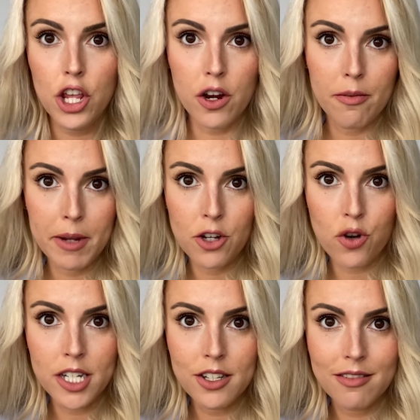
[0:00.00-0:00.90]
you give me a
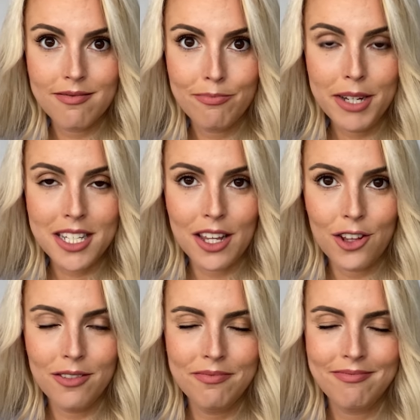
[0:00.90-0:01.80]
dress,
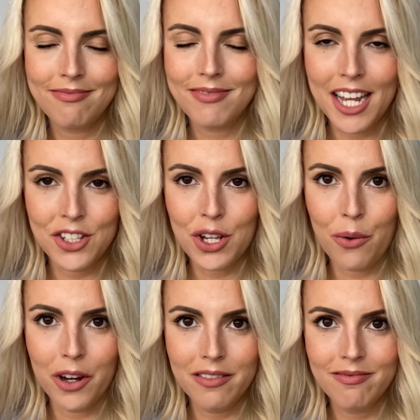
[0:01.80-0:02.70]
vestido, and
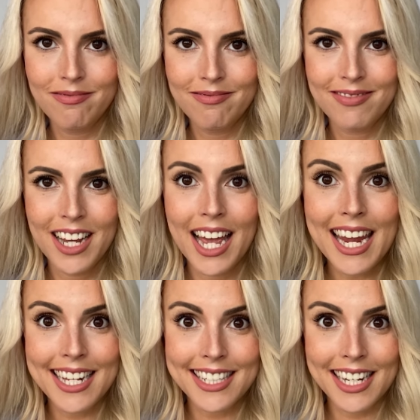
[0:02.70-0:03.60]
so on.
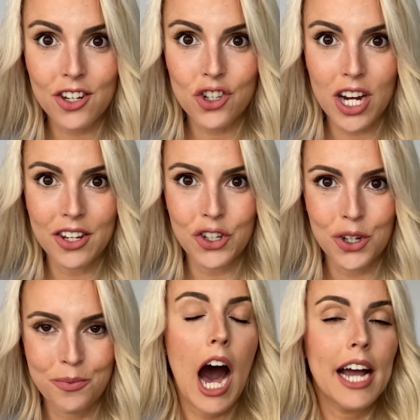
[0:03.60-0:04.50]
It's an
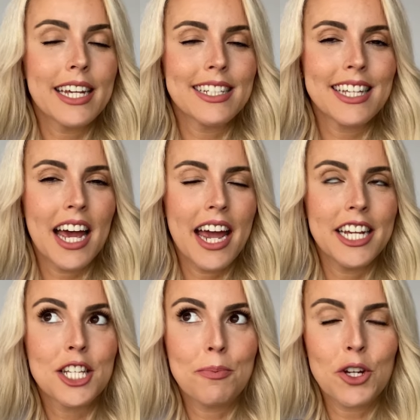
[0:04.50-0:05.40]
exchange. I can
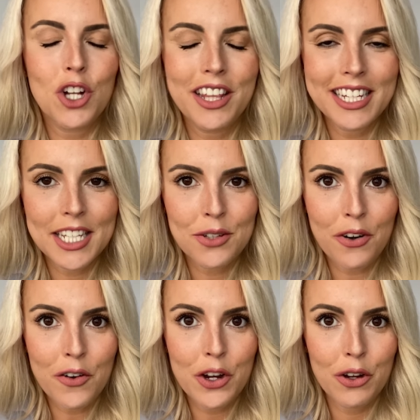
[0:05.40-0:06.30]
say, especially this is
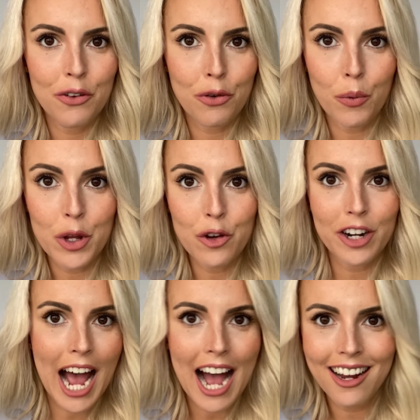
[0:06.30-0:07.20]
very good for when
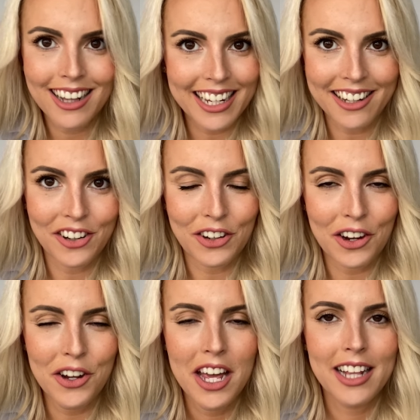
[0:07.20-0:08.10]
you're haggling, you
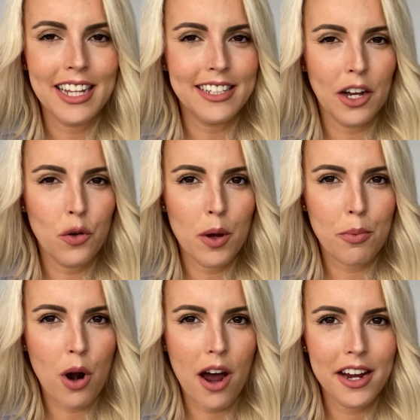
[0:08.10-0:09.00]
know, they tell you a
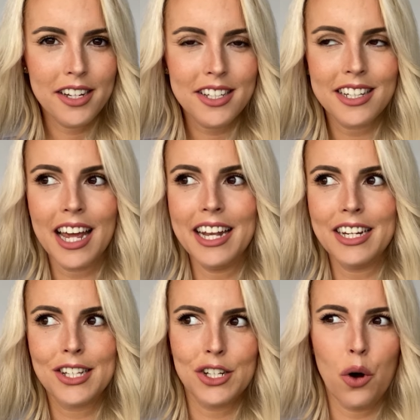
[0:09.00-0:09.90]
price and
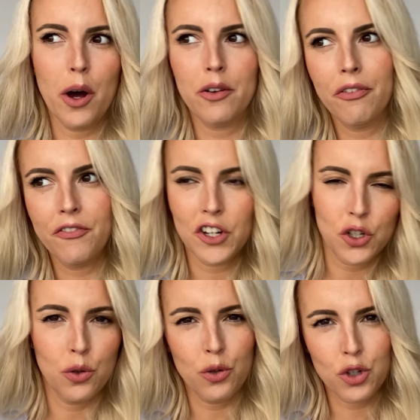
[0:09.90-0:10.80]
it's not an
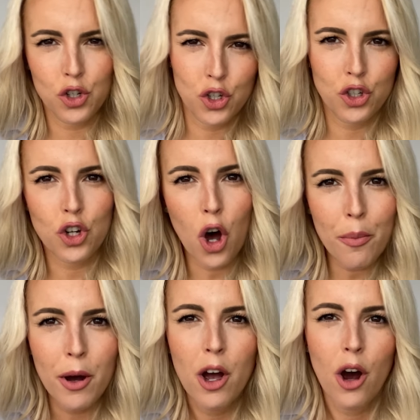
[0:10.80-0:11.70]
official
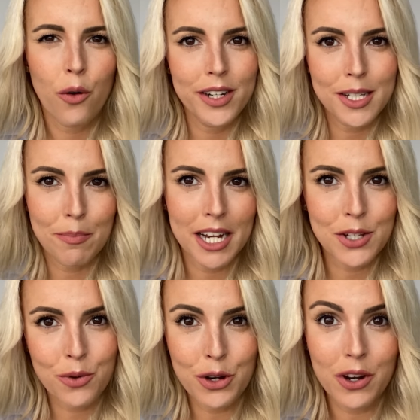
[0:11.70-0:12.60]
shop or it's a
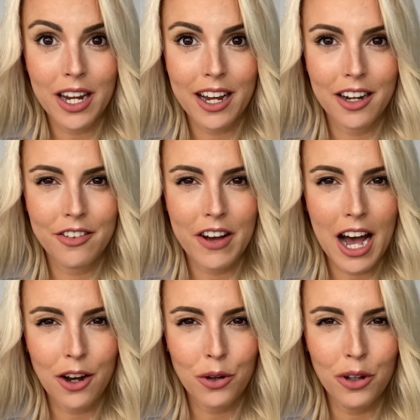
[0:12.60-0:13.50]
place where you can kind of
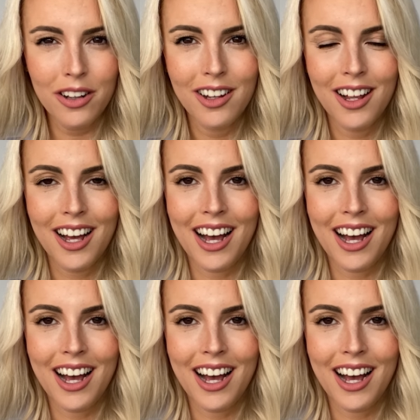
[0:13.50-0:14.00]
haggle.